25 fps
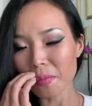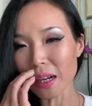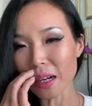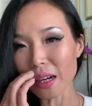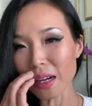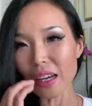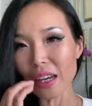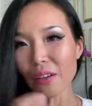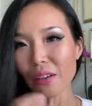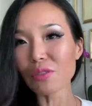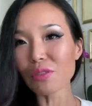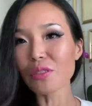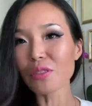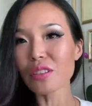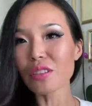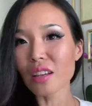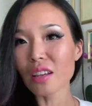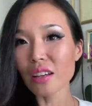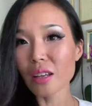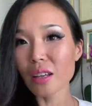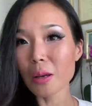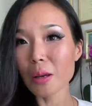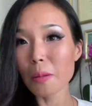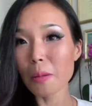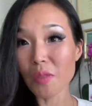I have to
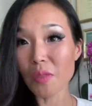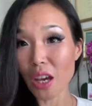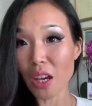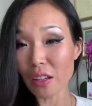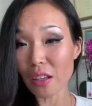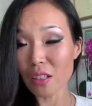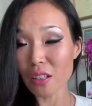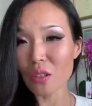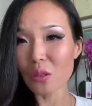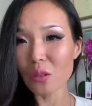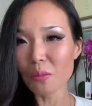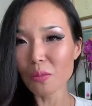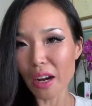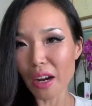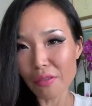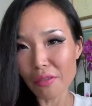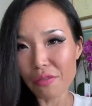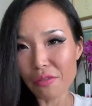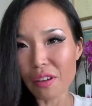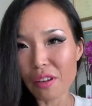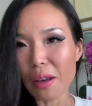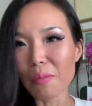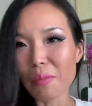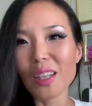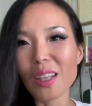say thanks to my
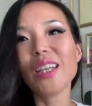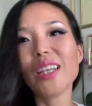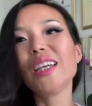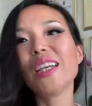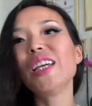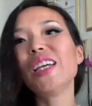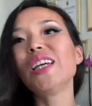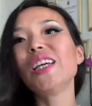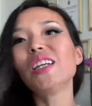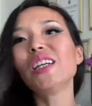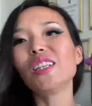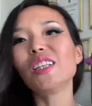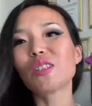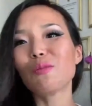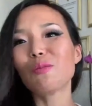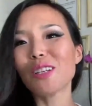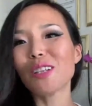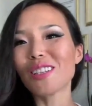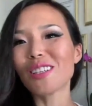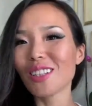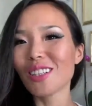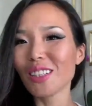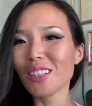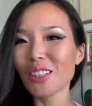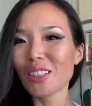family,
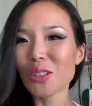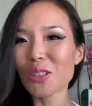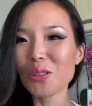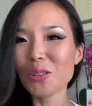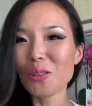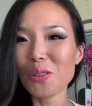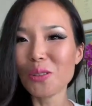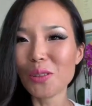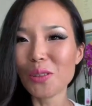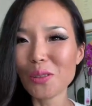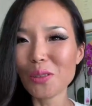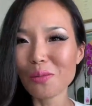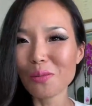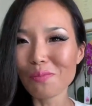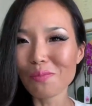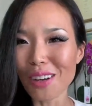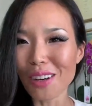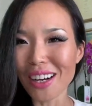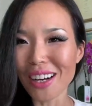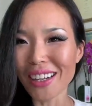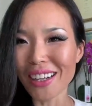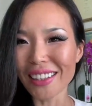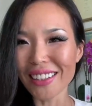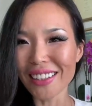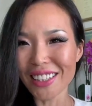especially to
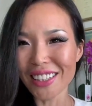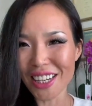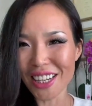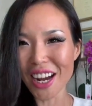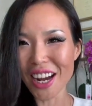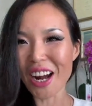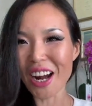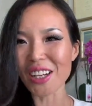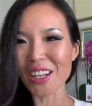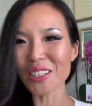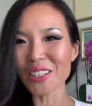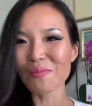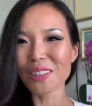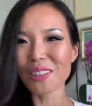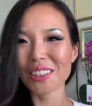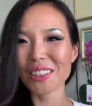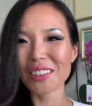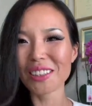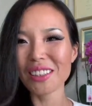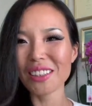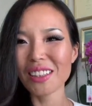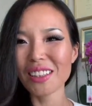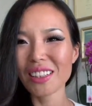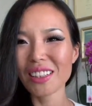my dear husband,